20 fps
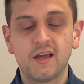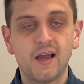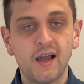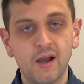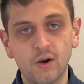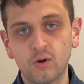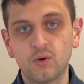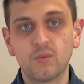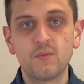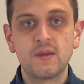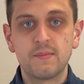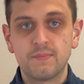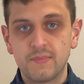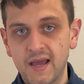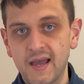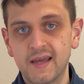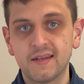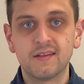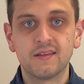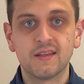How can we
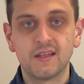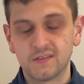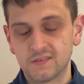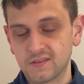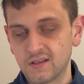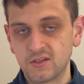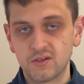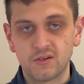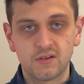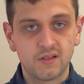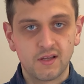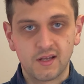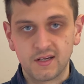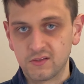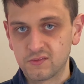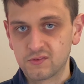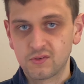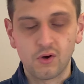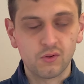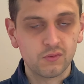better this? And
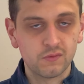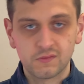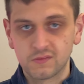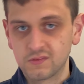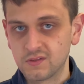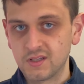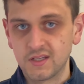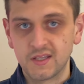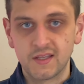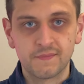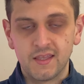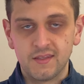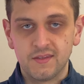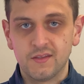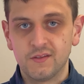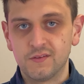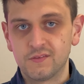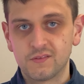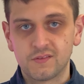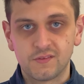it's constantly in
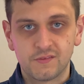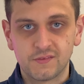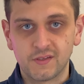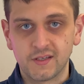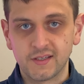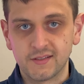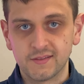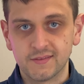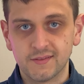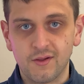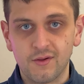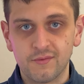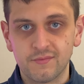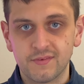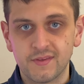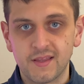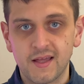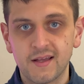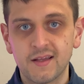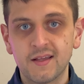this cycle of
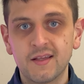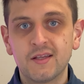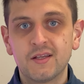that.